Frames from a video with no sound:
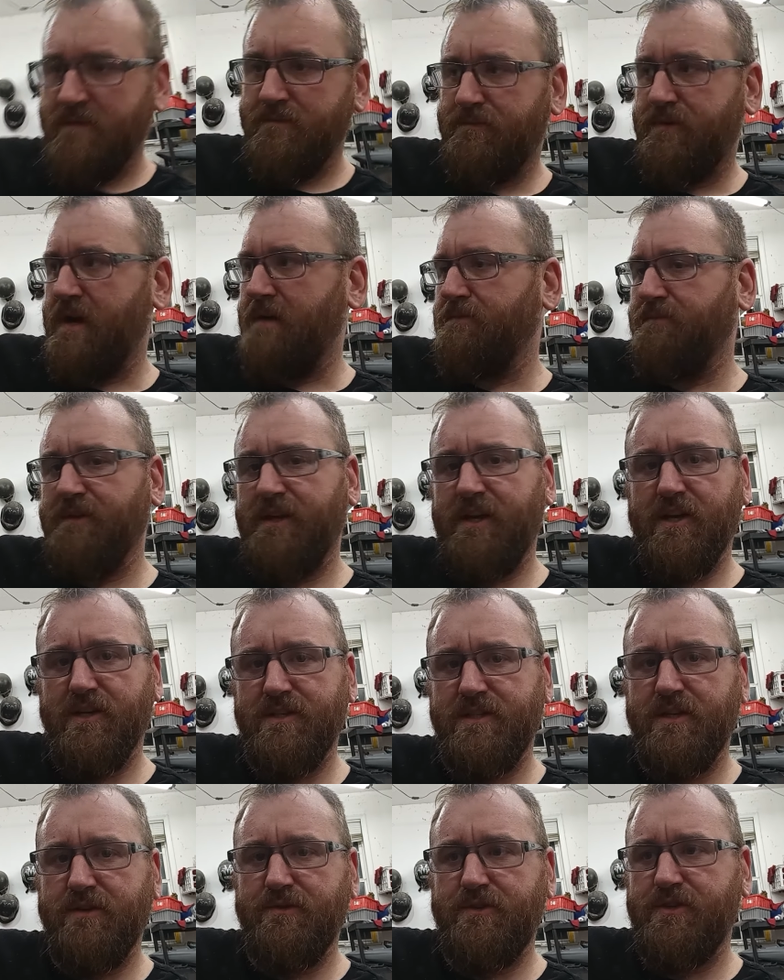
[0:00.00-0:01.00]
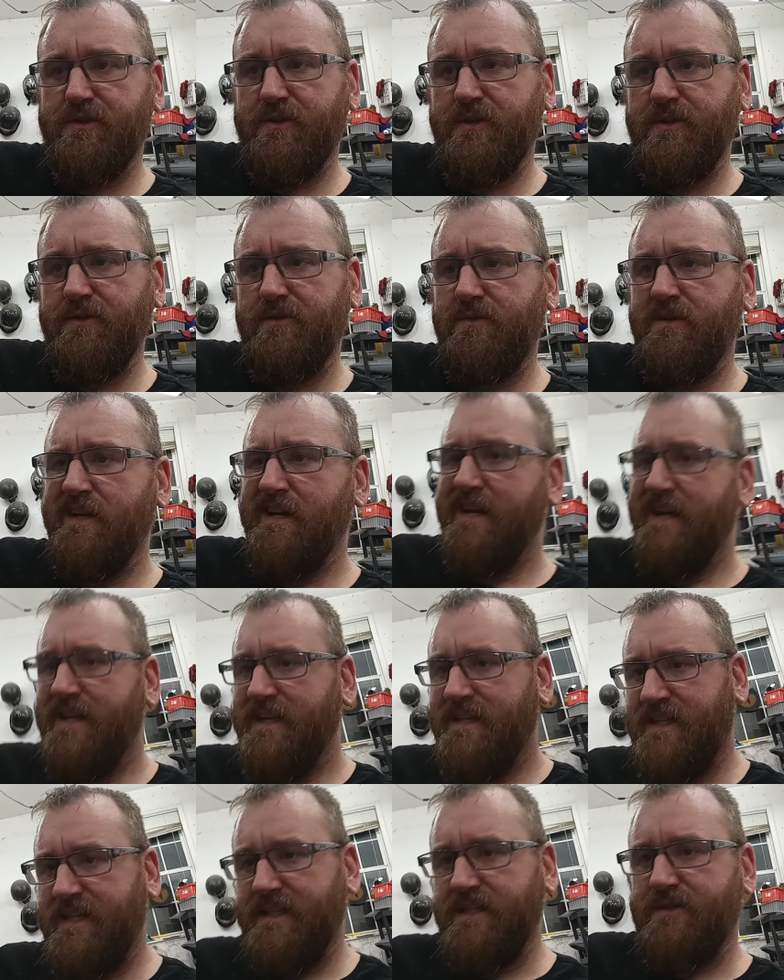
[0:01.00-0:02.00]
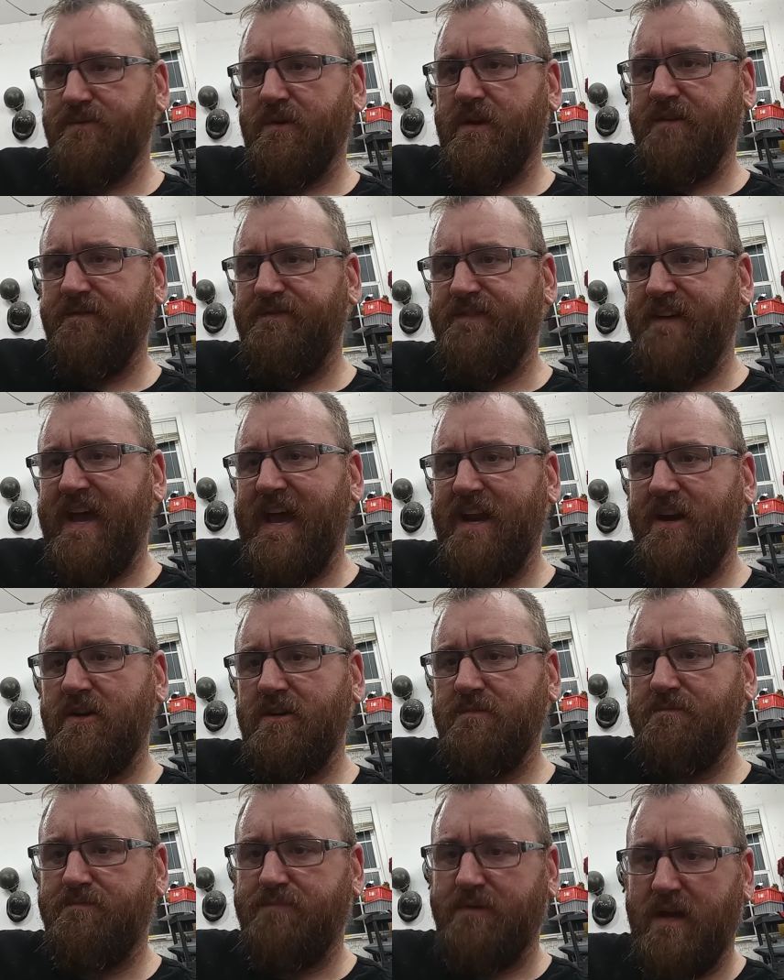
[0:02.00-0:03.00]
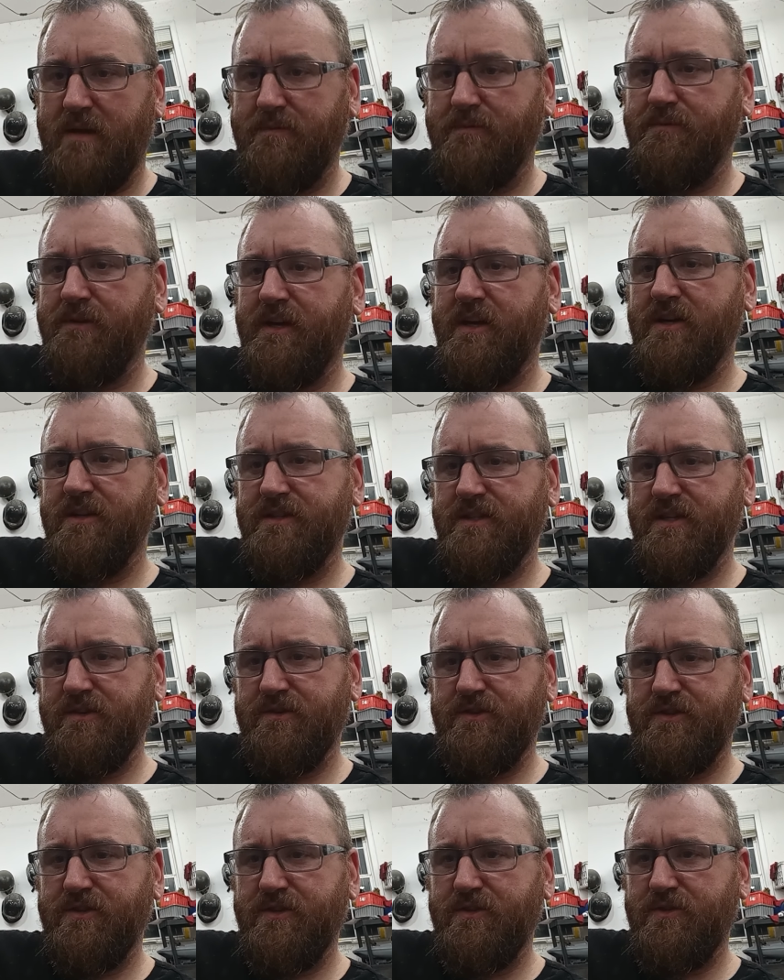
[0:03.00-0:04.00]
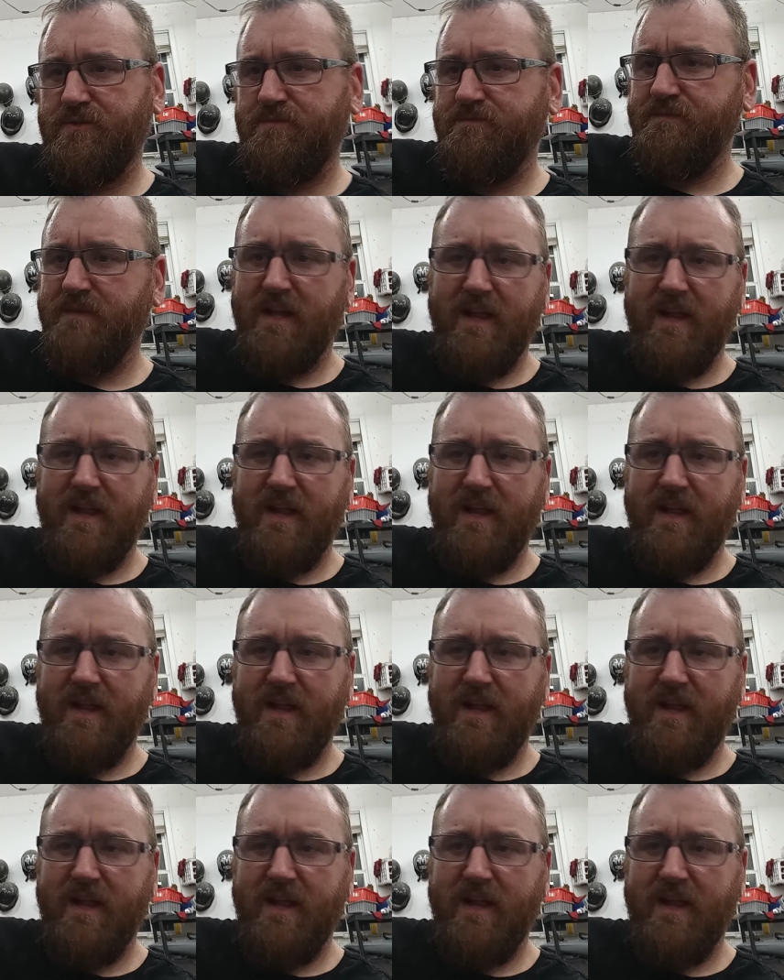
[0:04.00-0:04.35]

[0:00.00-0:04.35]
Probably also true. Tends to run fatter. Probably also true.